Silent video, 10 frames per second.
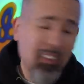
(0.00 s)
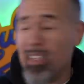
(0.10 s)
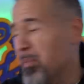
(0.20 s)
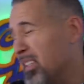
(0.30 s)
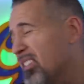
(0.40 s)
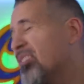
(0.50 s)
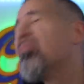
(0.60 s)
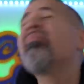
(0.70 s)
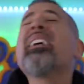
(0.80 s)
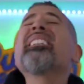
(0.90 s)
it's gonna be
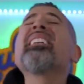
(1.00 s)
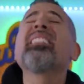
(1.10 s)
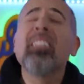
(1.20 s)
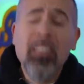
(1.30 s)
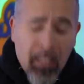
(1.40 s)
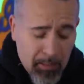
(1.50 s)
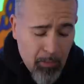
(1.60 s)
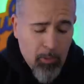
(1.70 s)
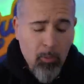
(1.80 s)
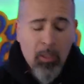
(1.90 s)
my scent of the day because I
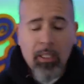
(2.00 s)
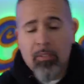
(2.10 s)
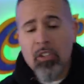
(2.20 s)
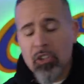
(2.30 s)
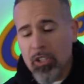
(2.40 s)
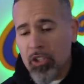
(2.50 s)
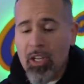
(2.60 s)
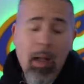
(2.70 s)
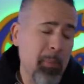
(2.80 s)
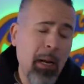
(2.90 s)
really wanna give this shit a
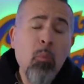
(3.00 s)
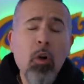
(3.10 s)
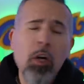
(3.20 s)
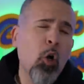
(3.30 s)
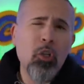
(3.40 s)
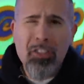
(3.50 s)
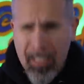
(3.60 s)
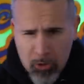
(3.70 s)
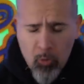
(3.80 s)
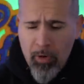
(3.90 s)
shot. I mean, I'm wearing All
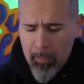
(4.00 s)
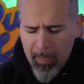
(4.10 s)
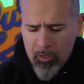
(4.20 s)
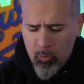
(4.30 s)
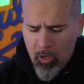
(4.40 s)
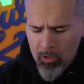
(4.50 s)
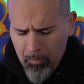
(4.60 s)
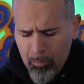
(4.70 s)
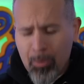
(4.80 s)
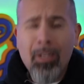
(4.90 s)
Saints already, might as well
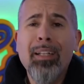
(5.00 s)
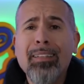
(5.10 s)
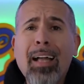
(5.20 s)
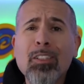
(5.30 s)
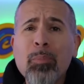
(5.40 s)
put it in that